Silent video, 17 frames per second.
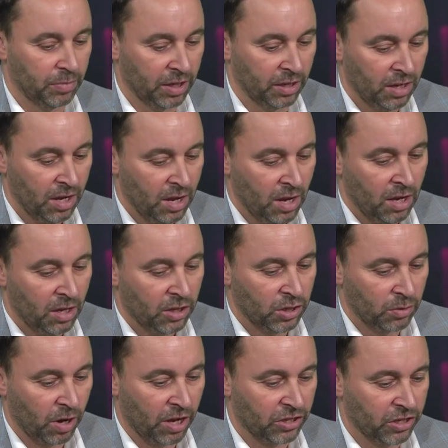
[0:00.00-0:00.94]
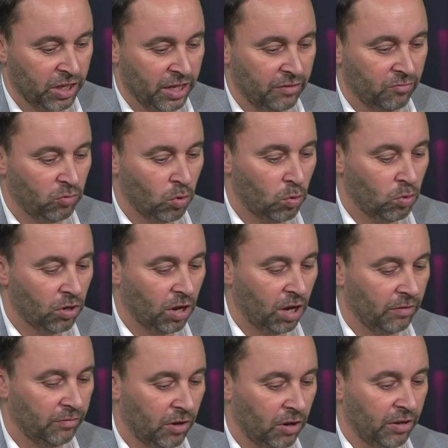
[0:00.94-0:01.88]
But to actually rule
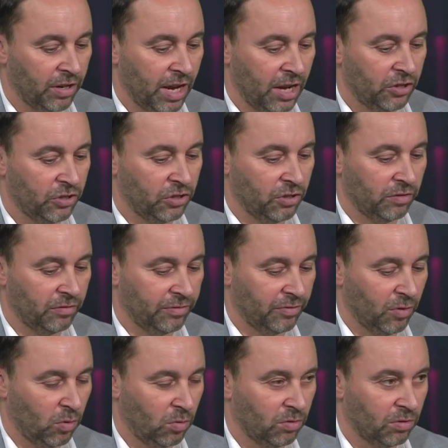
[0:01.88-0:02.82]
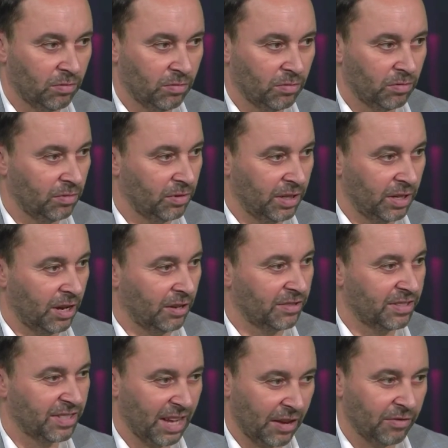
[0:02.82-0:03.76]
over our nation for you know,
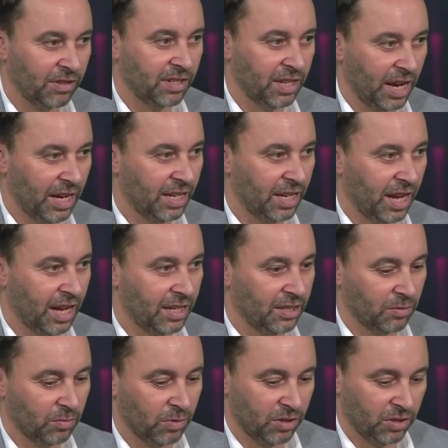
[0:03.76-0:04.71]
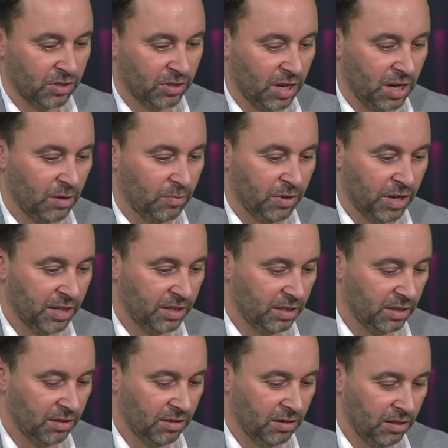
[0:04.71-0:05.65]
seven decades. We just
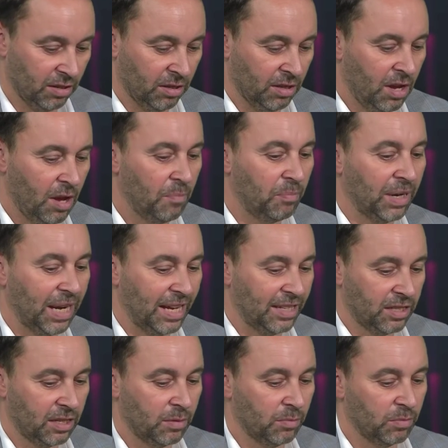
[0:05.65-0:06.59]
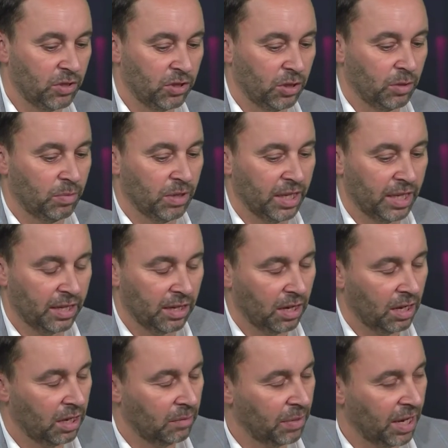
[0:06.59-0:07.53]
celebrated her platinum jubilee
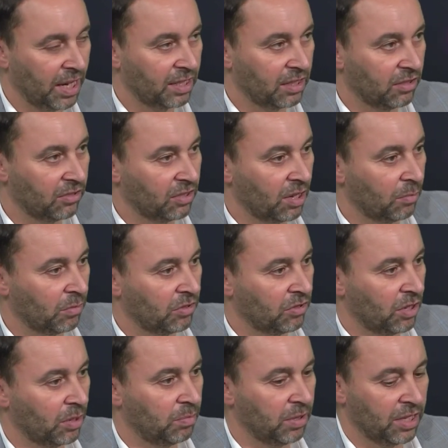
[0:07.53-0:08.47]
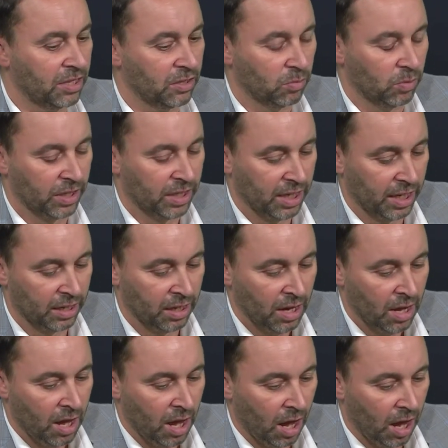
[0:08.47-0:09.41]
uh, back in the summer, and so pleased we did.
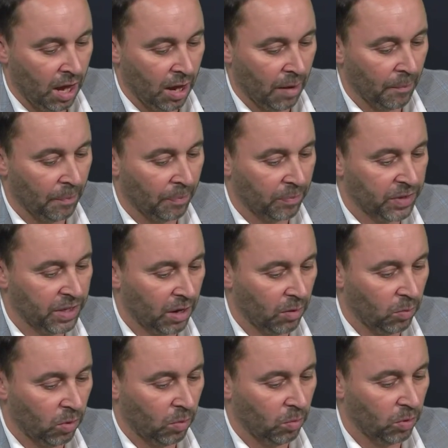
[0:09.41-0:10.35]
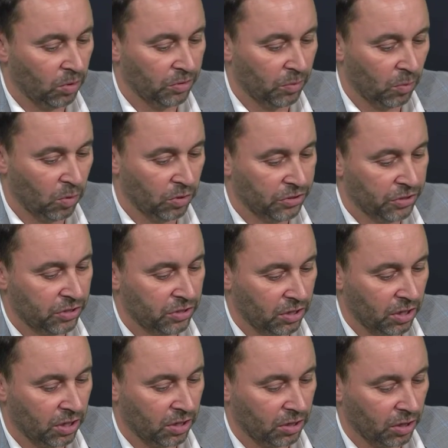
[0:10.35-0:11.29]
Um, you know, what, what, what does
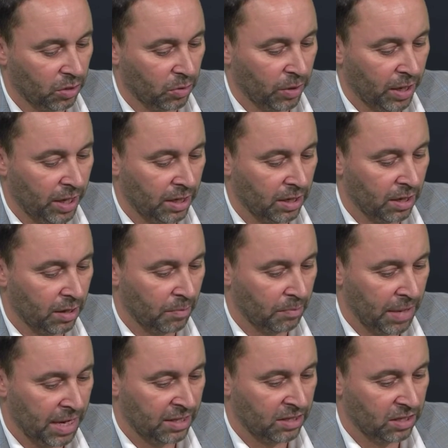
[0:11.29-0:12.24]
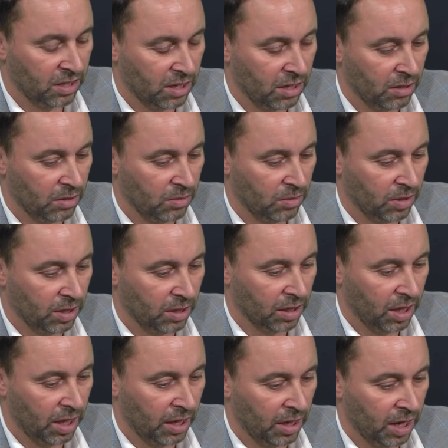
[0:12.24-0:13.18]
the, the Queen mean to you? Uh,
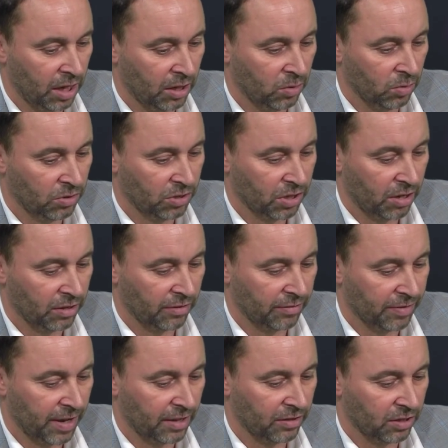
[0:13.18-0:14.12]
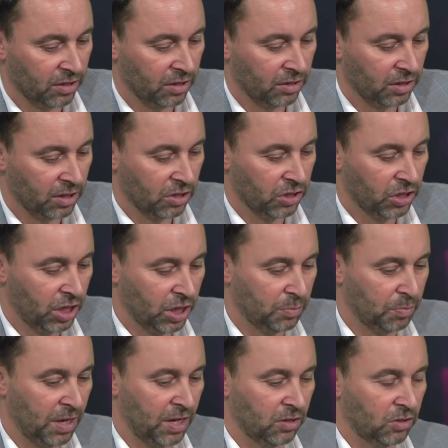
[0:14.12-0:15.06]
uh and also the fact that, that
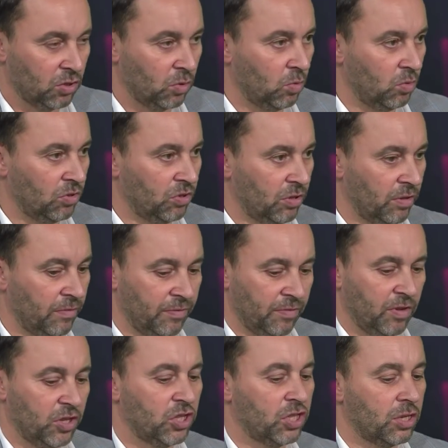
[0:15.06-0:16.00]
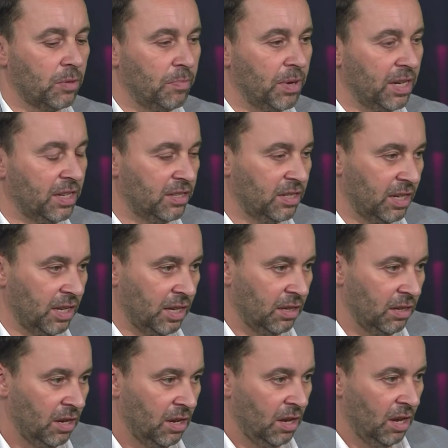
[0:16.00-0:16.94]
she's been a source of stability
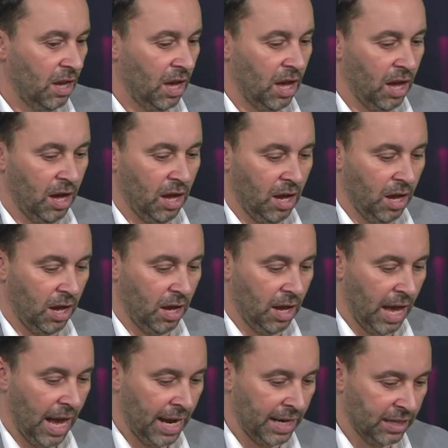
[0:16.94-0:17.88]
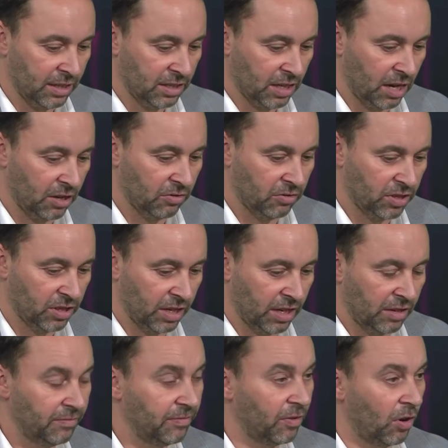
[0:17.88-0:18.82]
uh, and
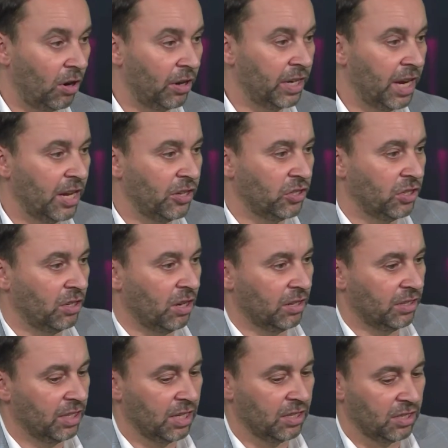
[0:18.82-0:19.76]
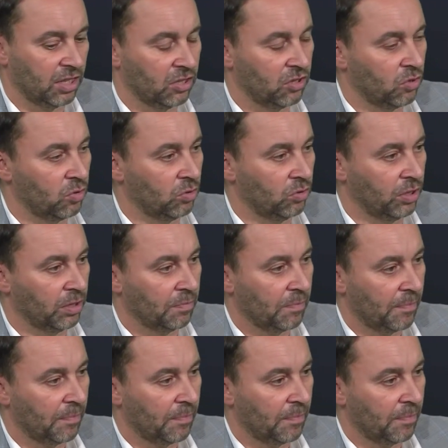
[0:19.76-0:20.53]
integrity for our nation, I think is extraordinary.